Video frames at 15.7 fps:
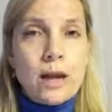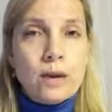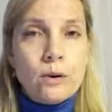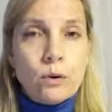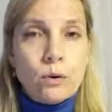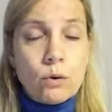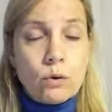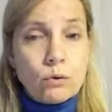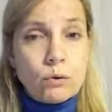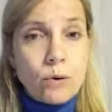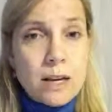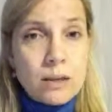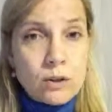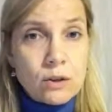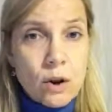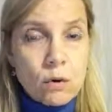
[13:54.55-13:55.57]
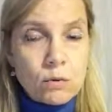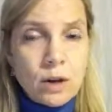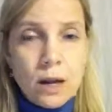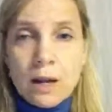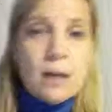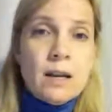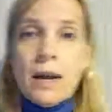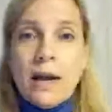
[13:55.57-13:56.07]
your green zone
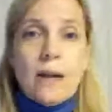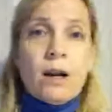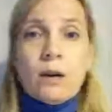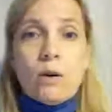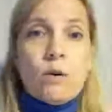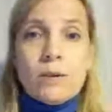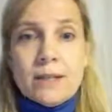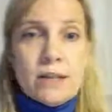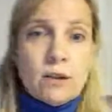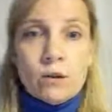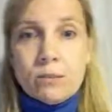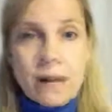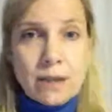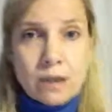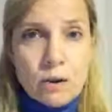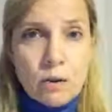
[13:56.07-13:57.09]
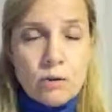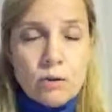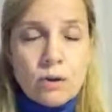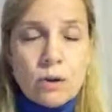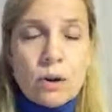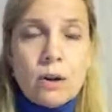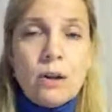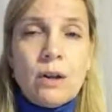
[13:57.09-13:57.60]
and not always in your red
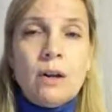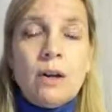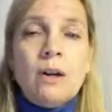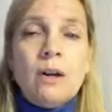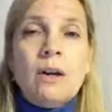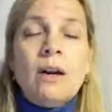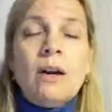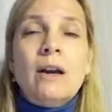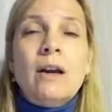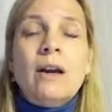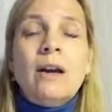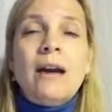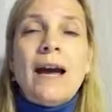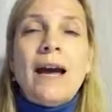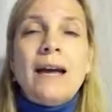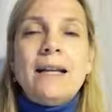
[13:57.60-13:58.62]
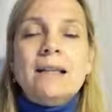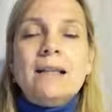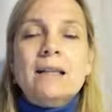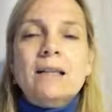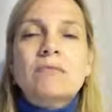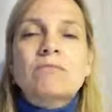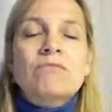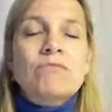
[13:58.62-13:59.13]
zone.
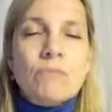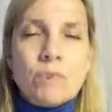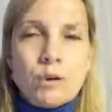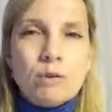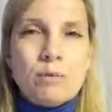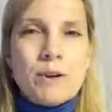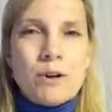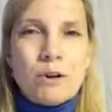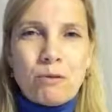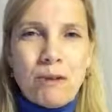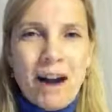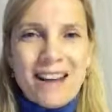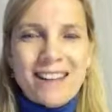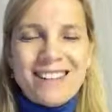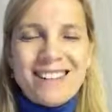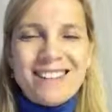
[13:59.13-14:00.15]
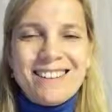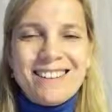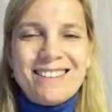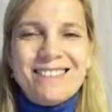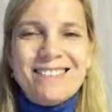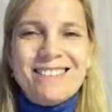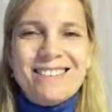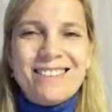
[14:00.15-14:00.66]
And you'll be all right.
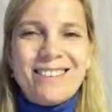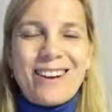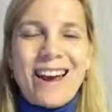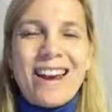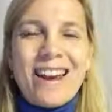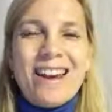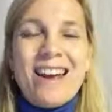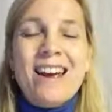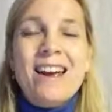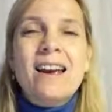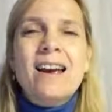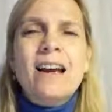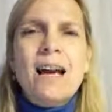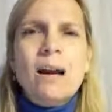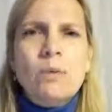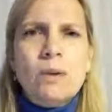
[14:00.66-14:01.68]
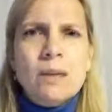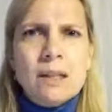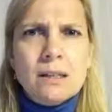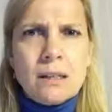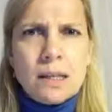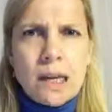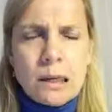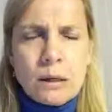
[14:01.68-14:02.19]
Okay? And what
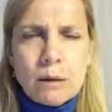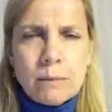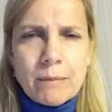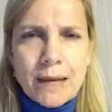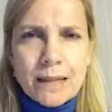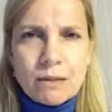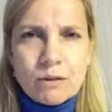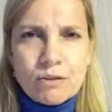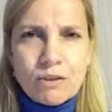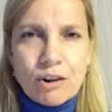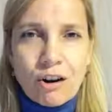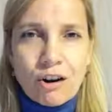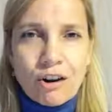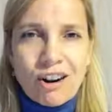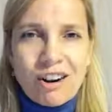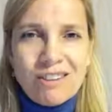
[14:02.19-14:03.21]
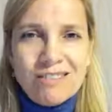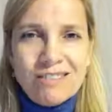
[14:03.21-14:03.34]
doesn't kill you makes you stronger.